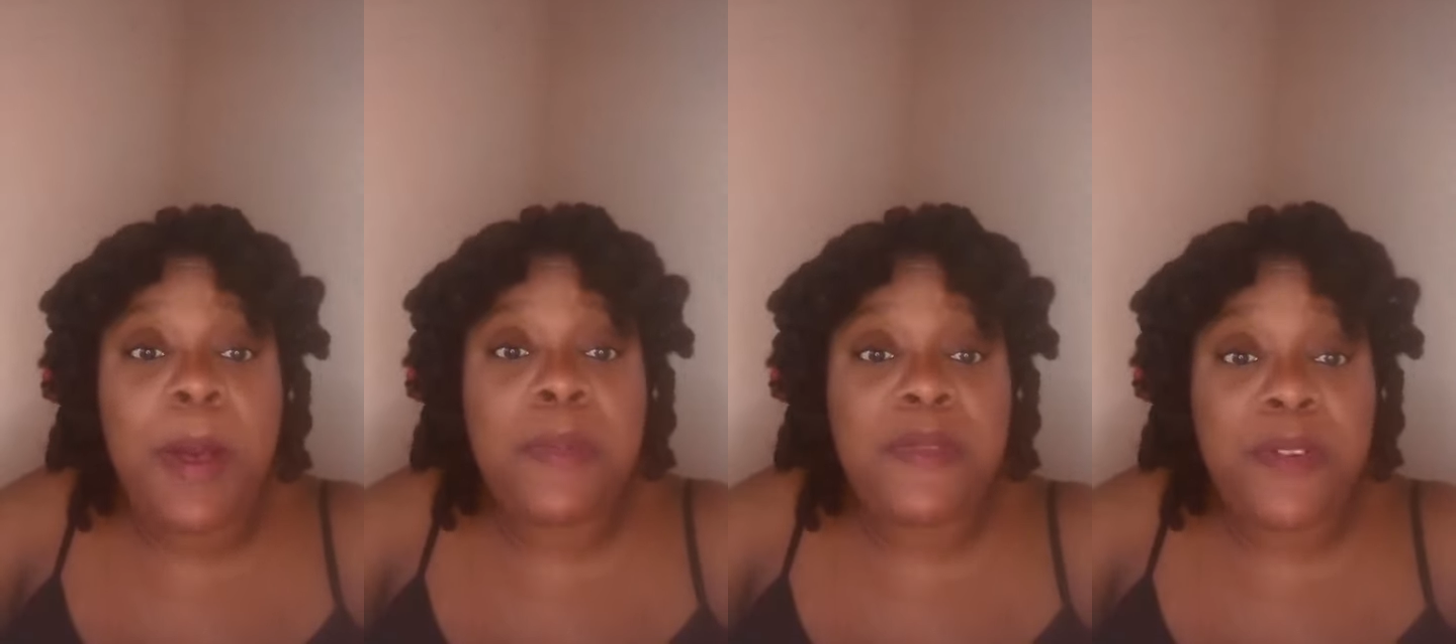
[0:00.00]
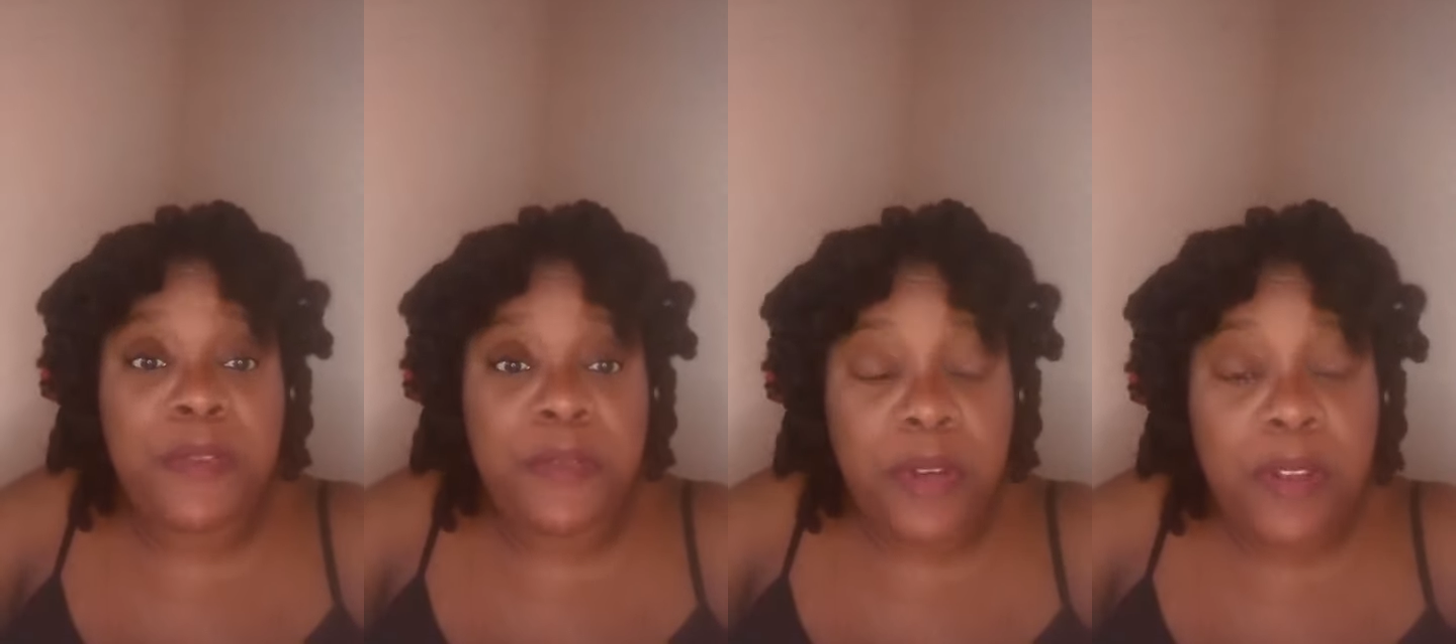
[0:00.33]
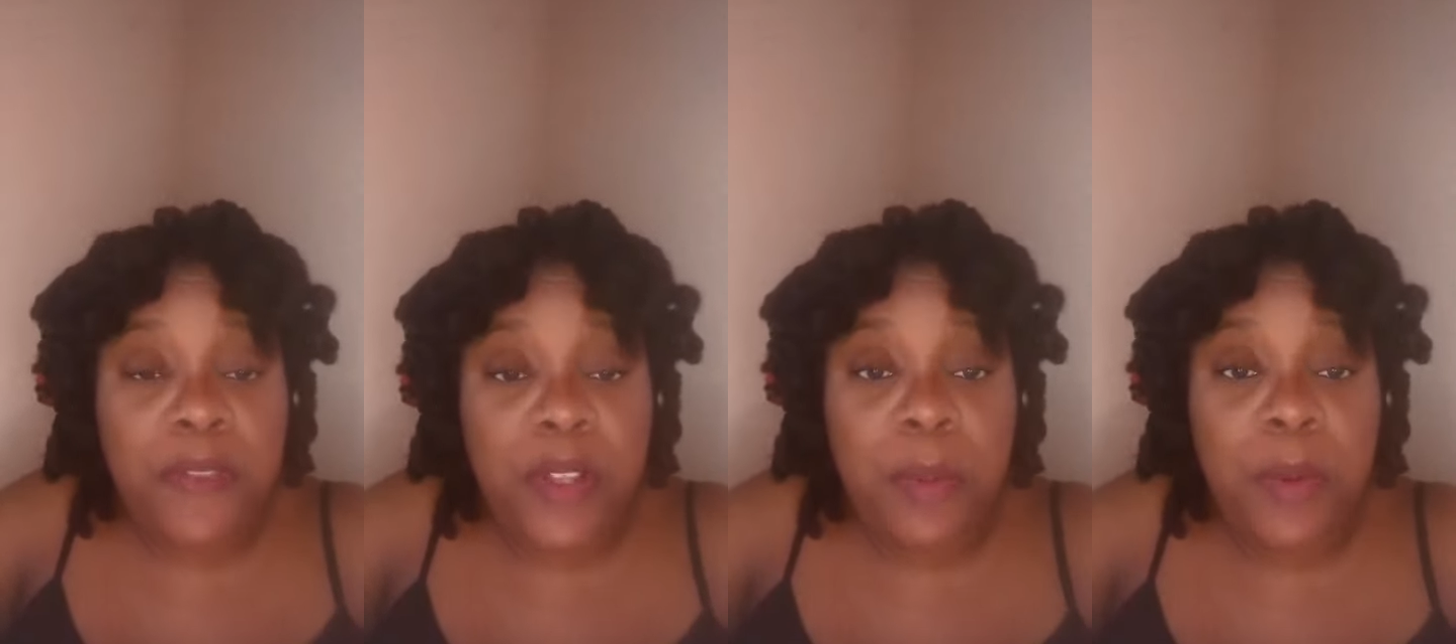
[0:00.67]
moms for
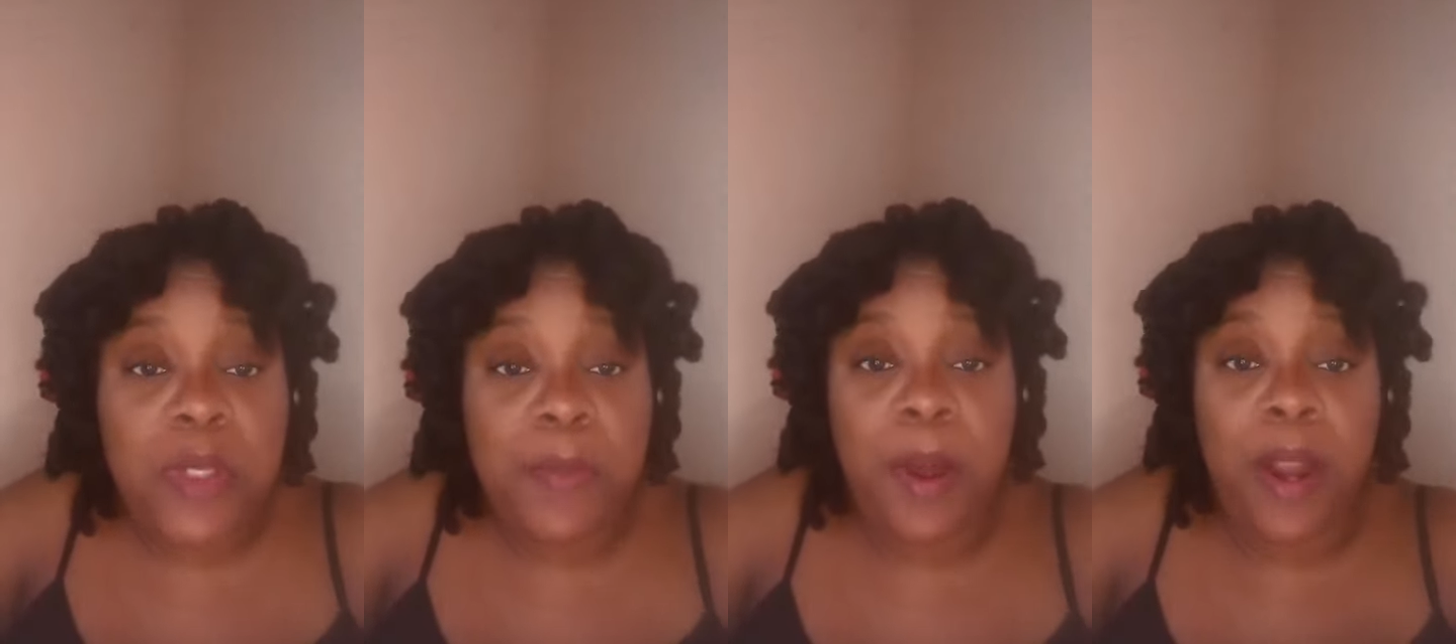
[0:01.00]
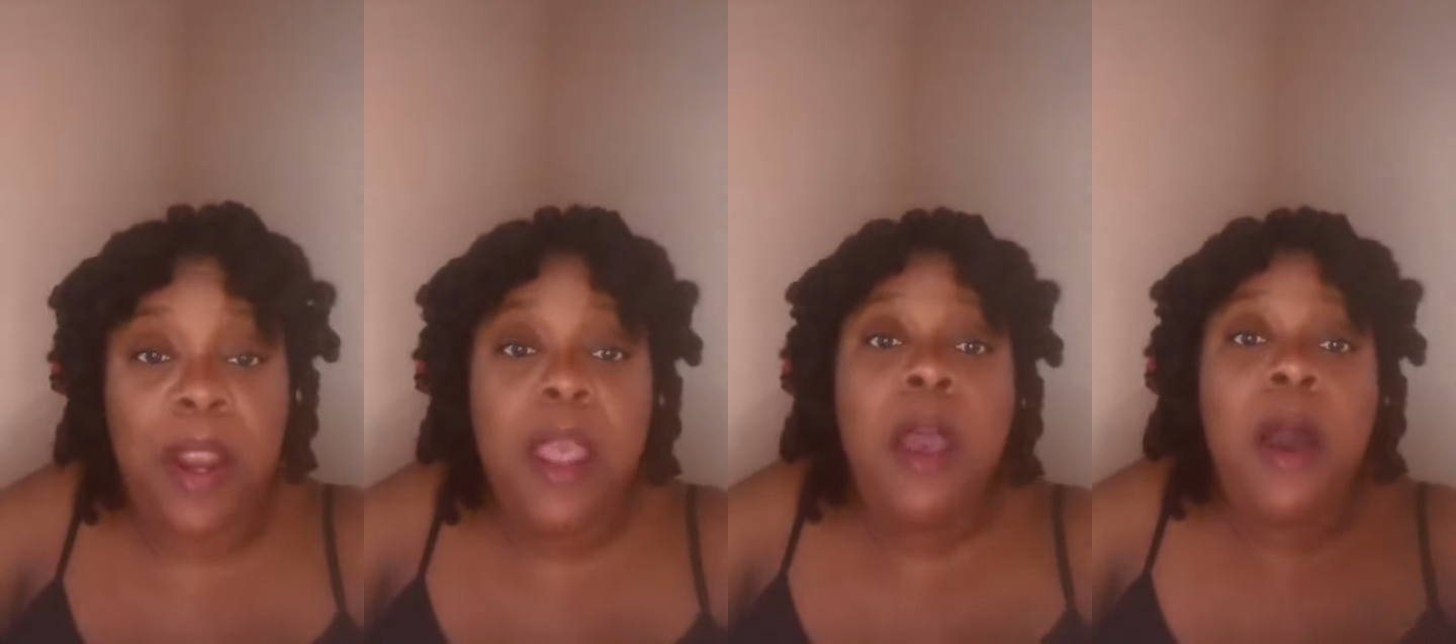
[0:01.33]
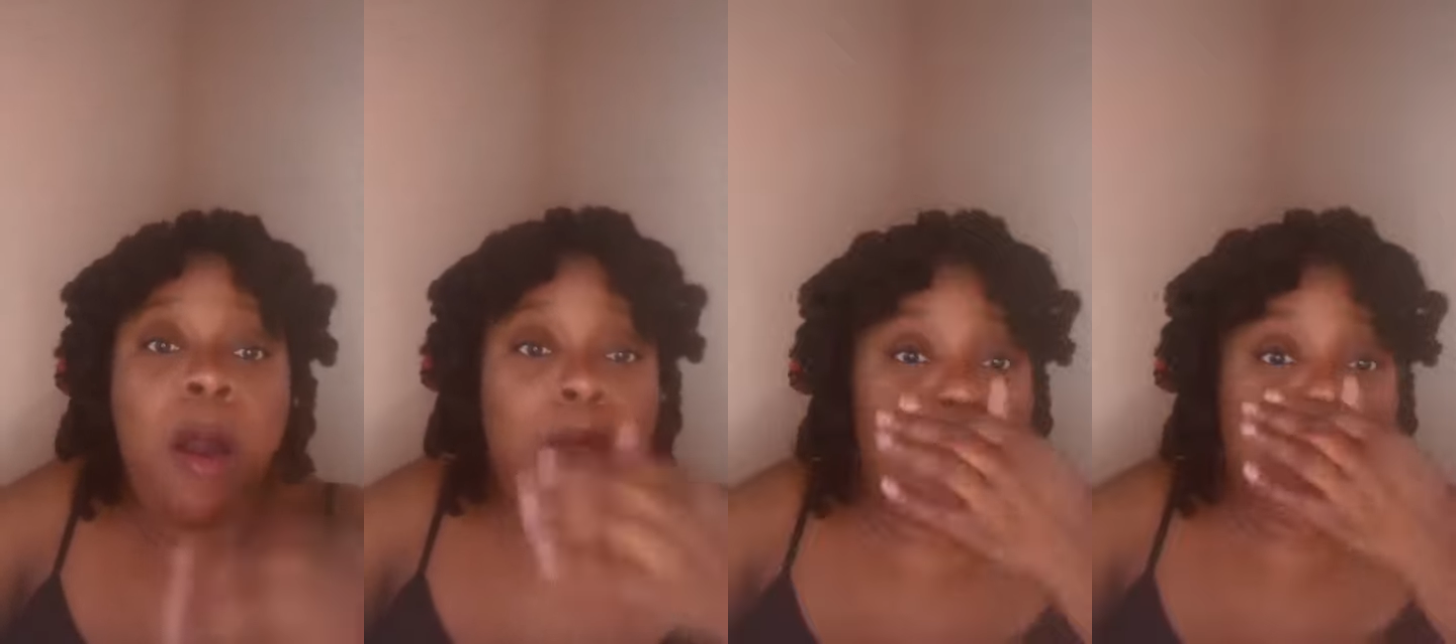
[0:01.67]
free for the most part,
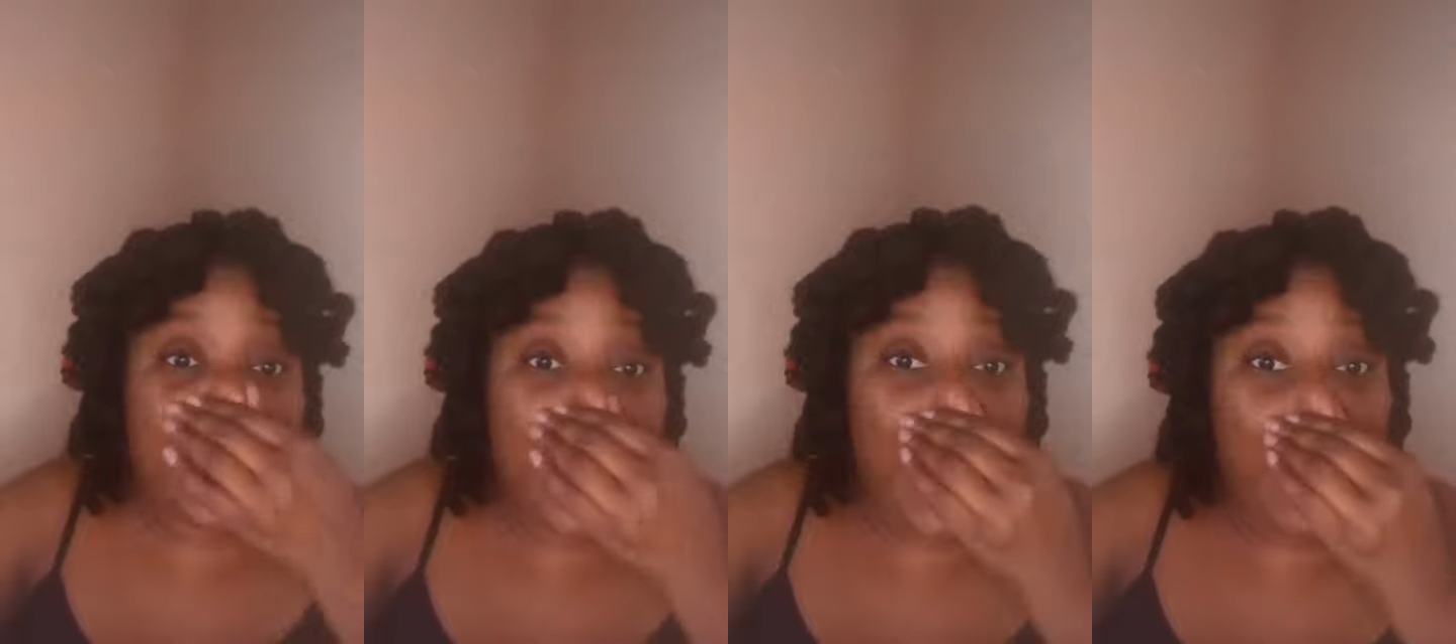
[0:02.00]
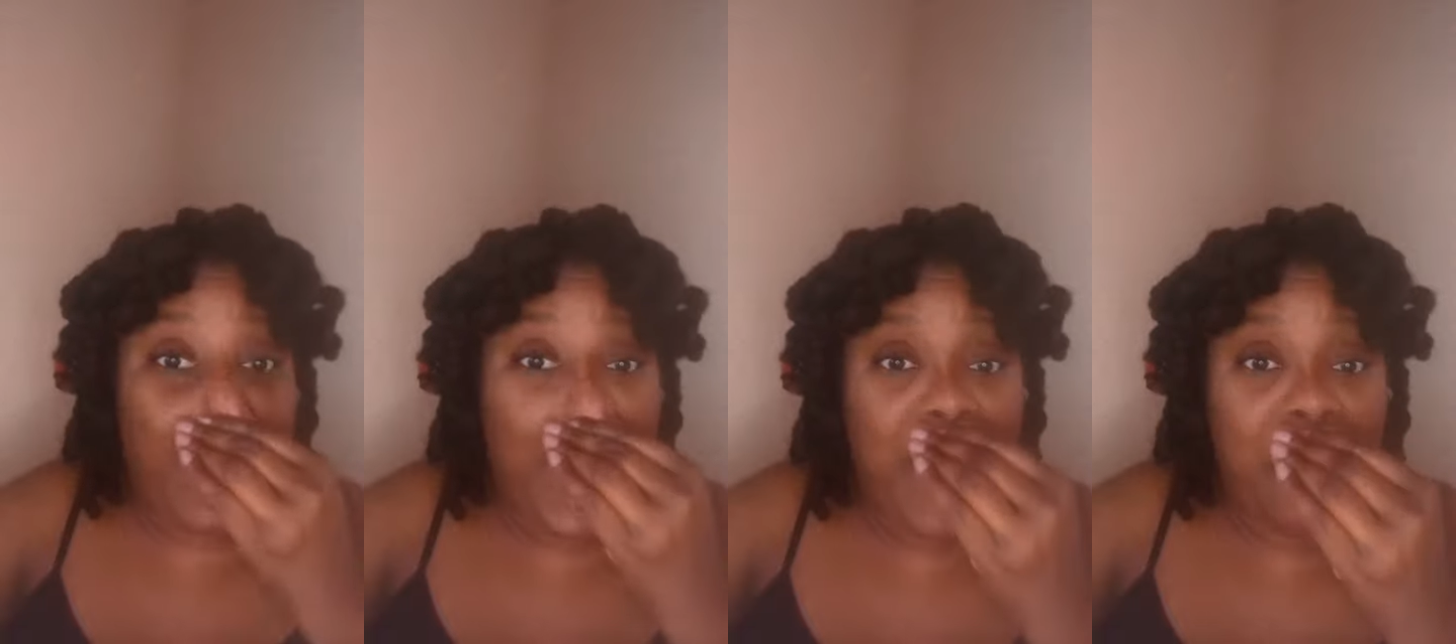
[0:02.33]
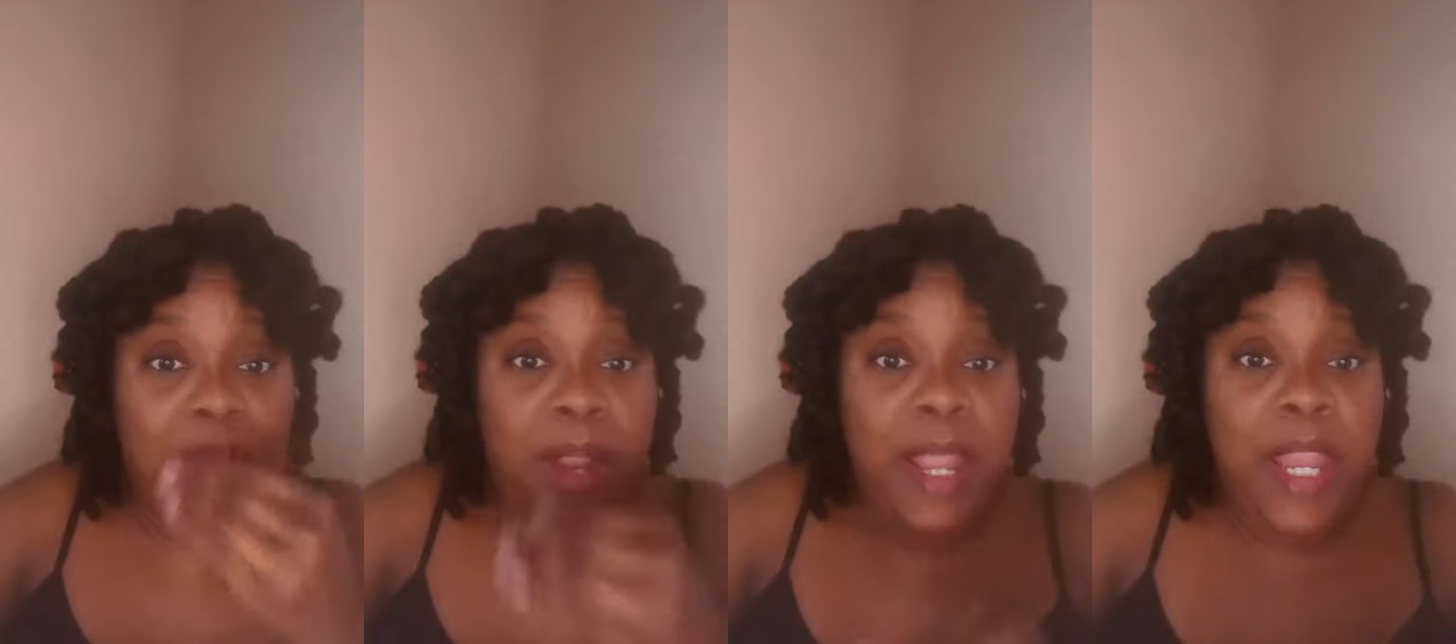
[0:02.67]
unless they can
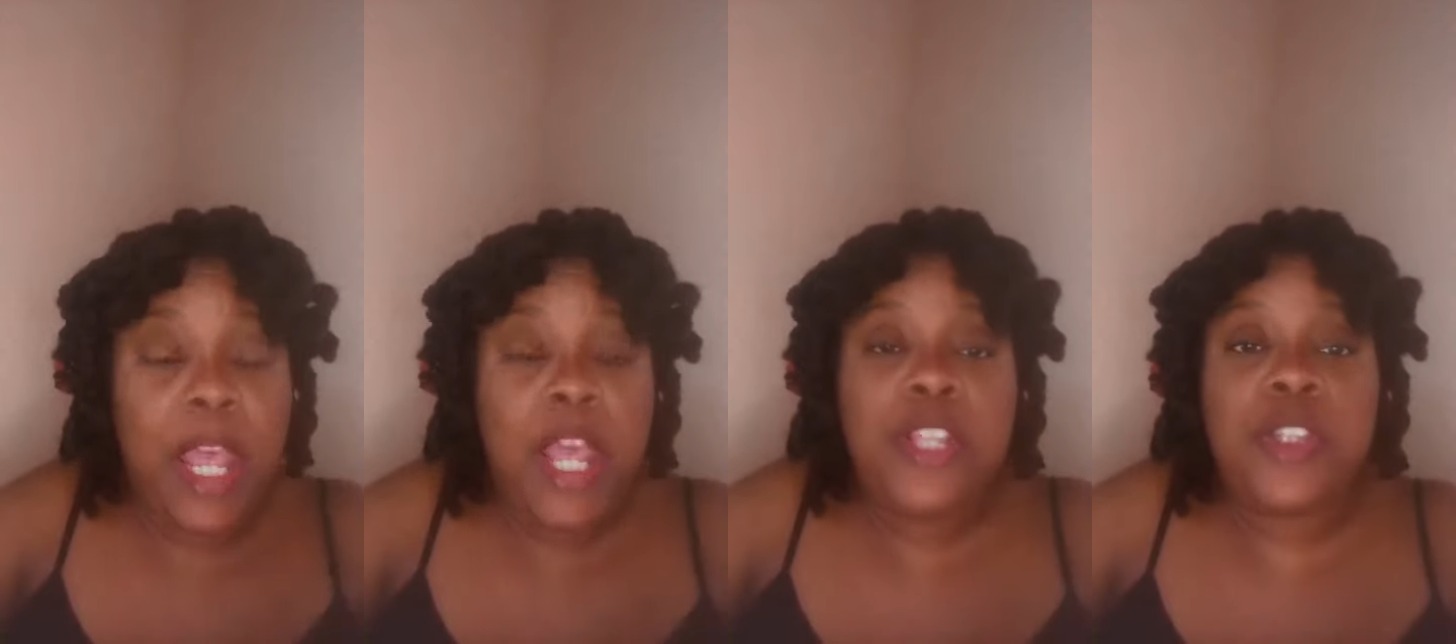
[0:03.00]
pay, right?